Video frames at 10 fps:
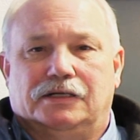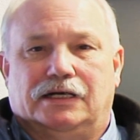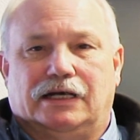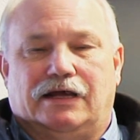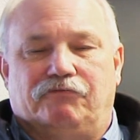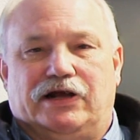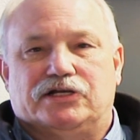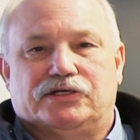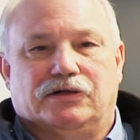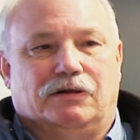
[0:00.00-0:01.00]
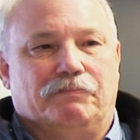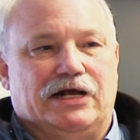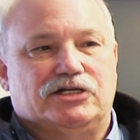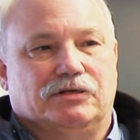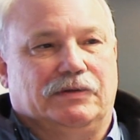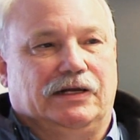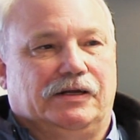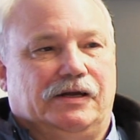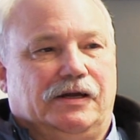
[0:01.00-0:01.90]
A conventional measurement